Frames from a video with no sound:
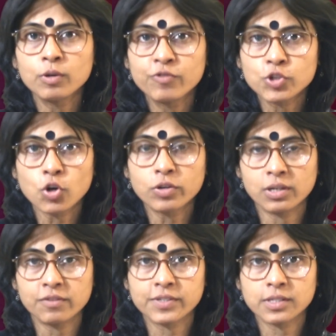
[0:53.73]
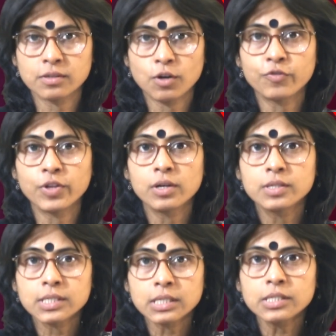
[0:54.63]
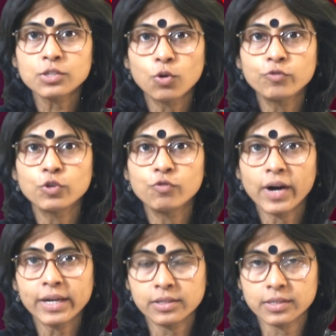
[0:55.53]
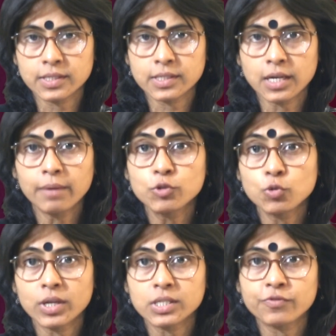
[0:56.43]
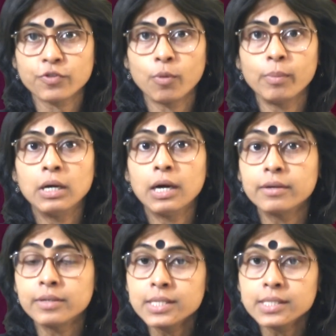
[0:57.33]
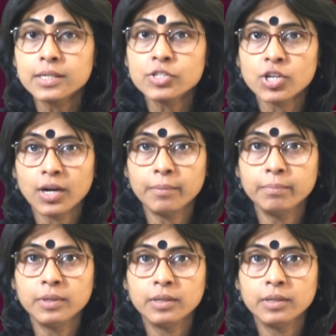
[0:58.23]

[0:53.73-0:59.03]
photographs of the SARS-CoV-2 virus come to us from a research hub